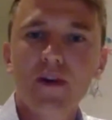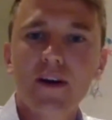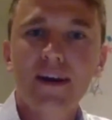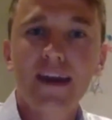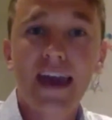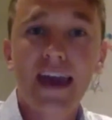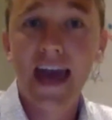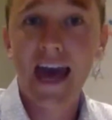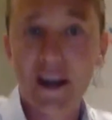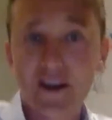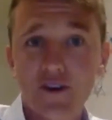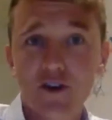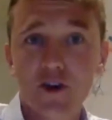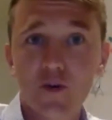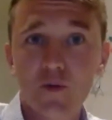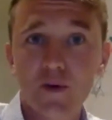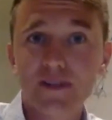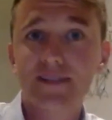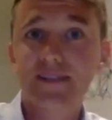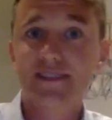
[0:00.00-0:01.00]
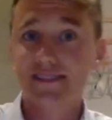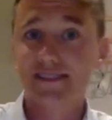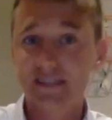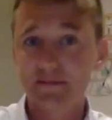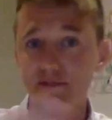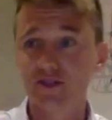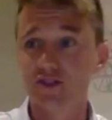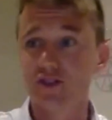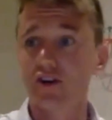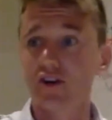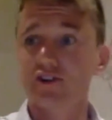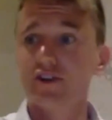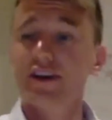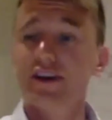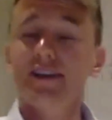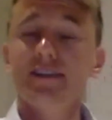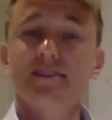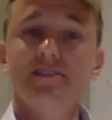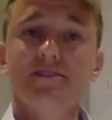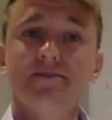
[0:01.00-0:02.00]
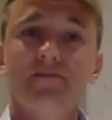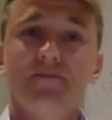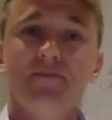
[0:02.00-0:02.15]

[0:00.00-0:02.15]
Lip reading: can do with the STEAM Starter Kit.